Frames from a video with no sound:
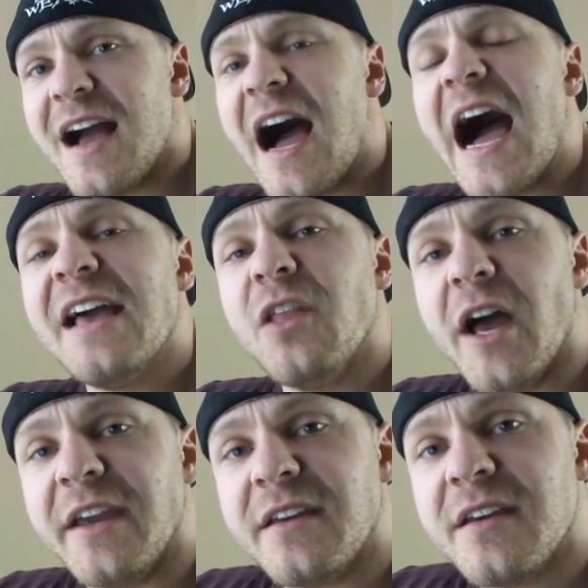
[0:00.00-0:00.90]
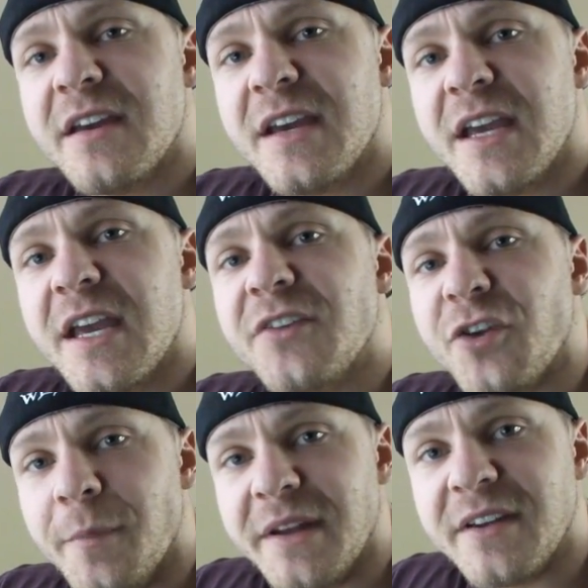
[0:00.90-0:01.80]
I like
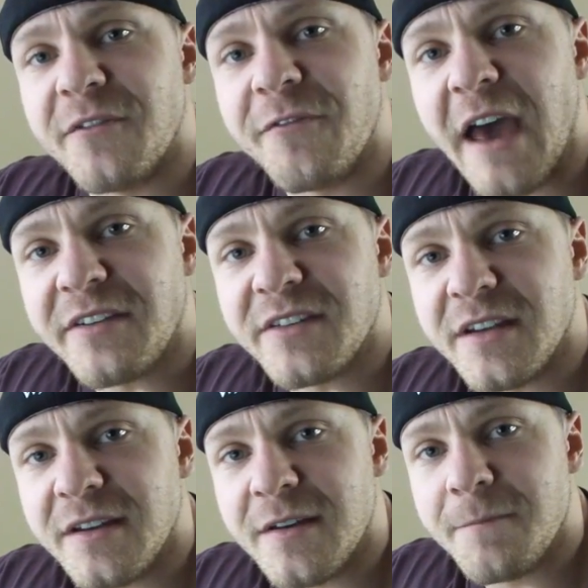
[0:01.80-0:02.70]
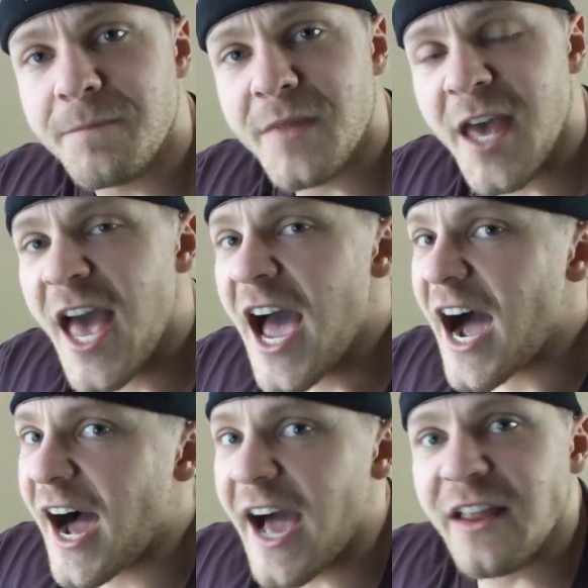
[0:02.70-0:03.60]
intermittent fasting.
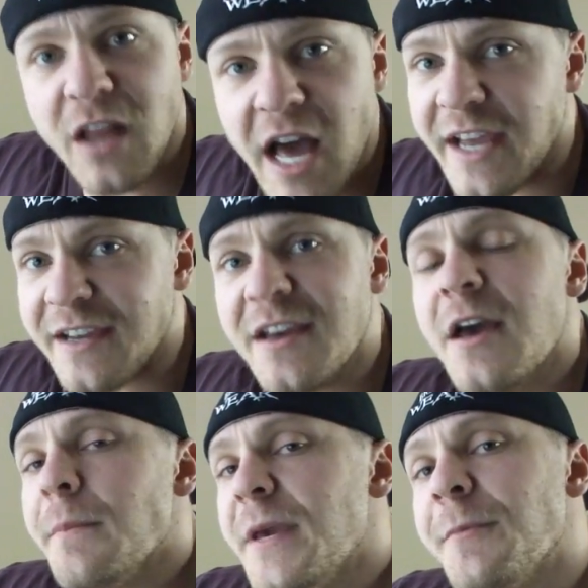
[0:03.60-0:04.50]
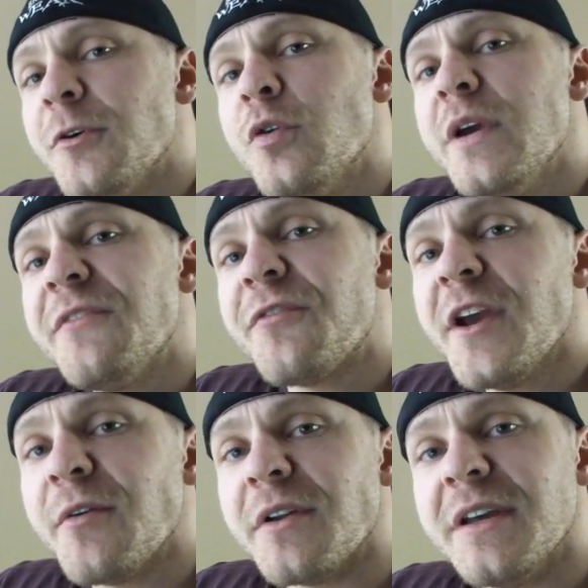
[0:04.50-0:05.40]
I like people who eat
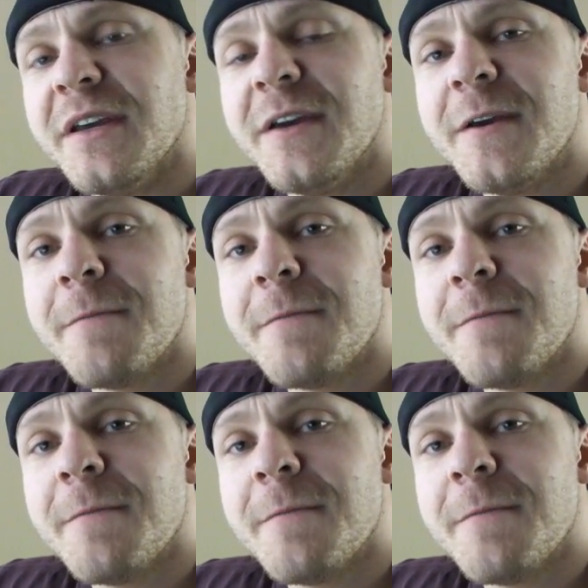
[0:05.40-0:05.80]
frequently.